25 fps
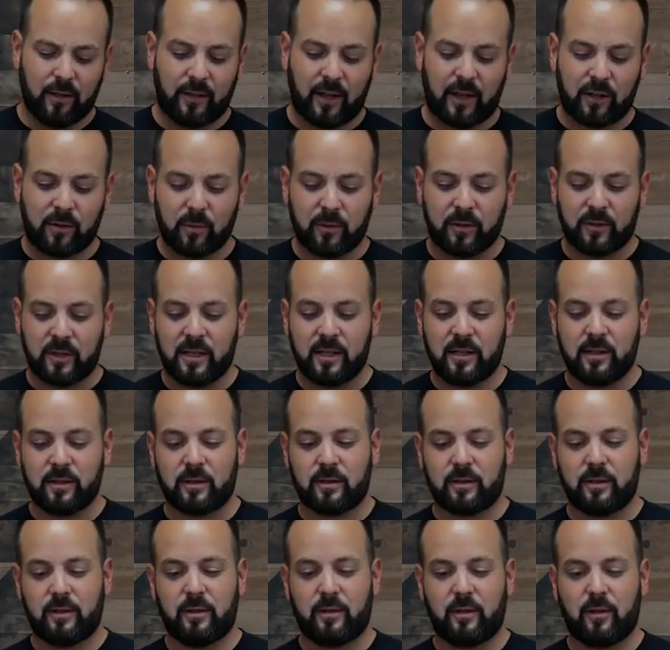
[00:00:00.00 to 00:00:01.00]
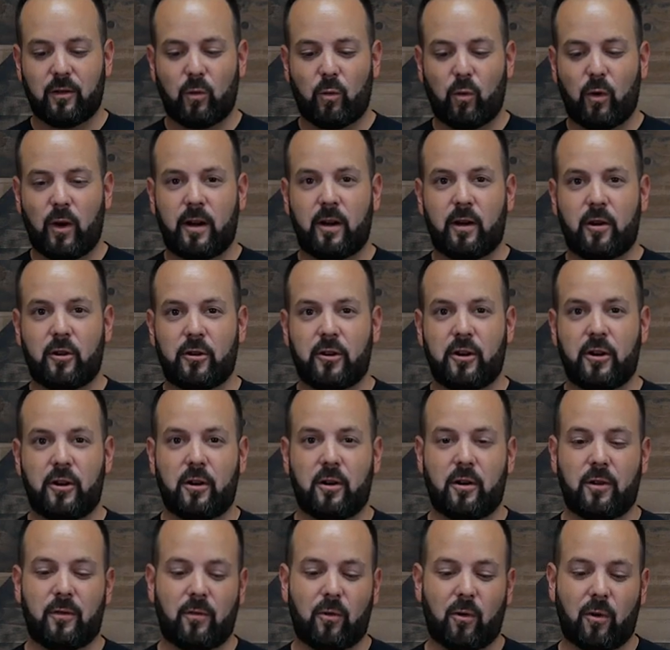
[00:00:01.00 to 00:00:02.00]
That's what these wires
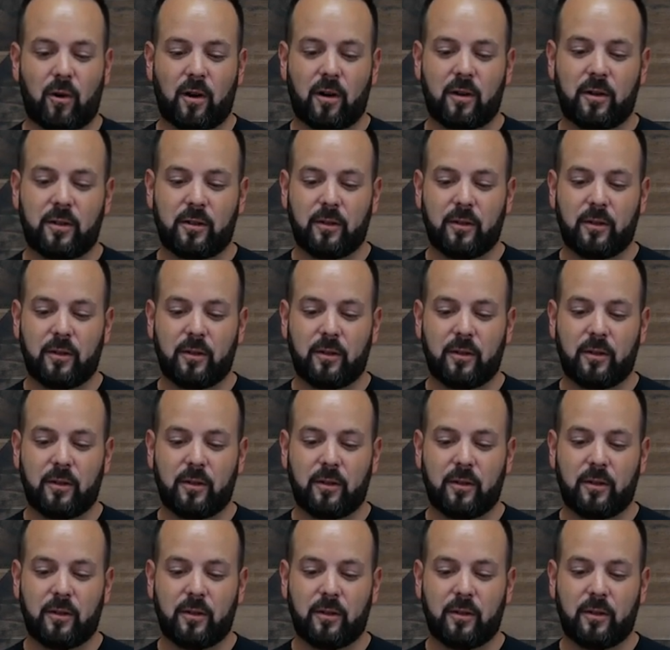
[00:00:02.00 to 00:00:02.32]
here are for.